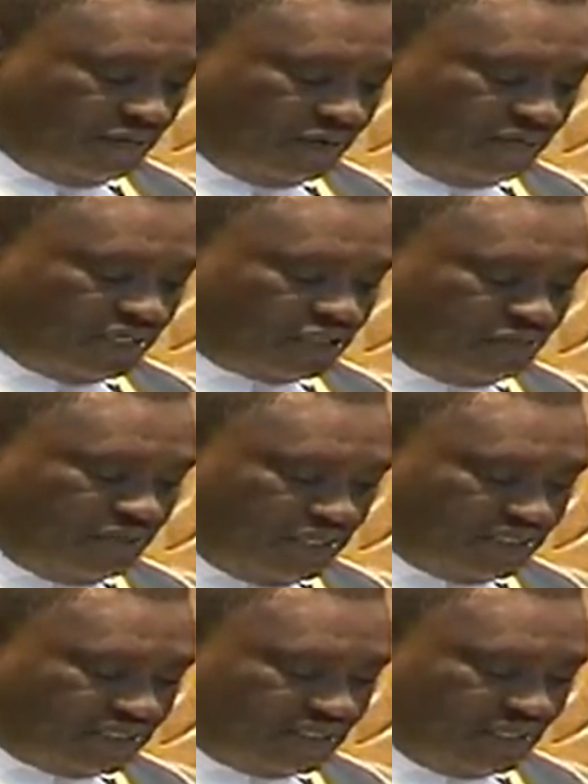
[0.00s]
members'
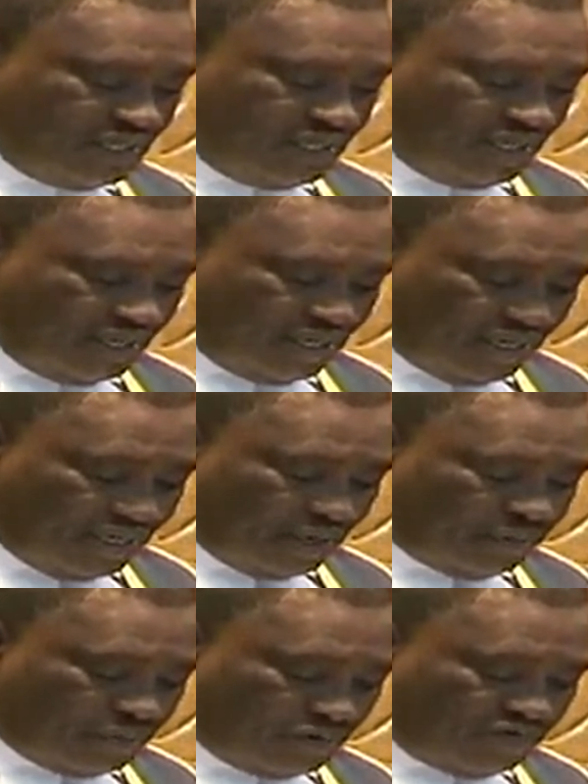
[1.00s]
bills and
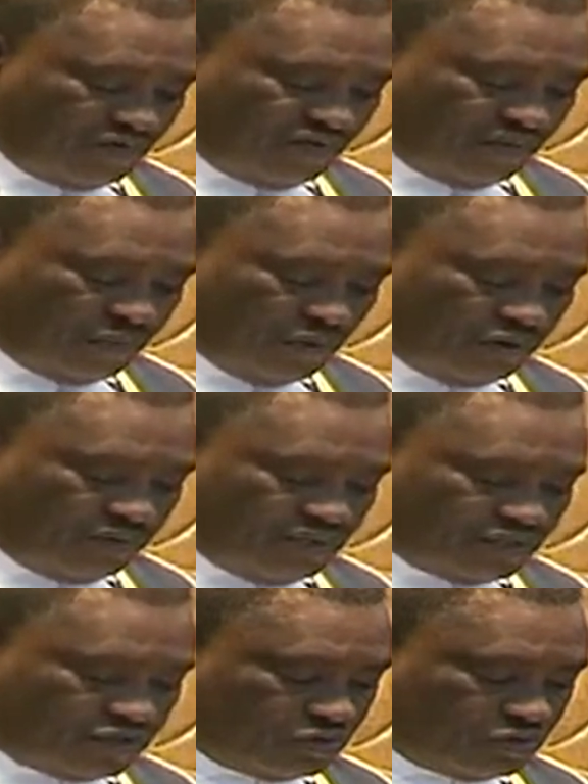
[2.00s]
approval of appointments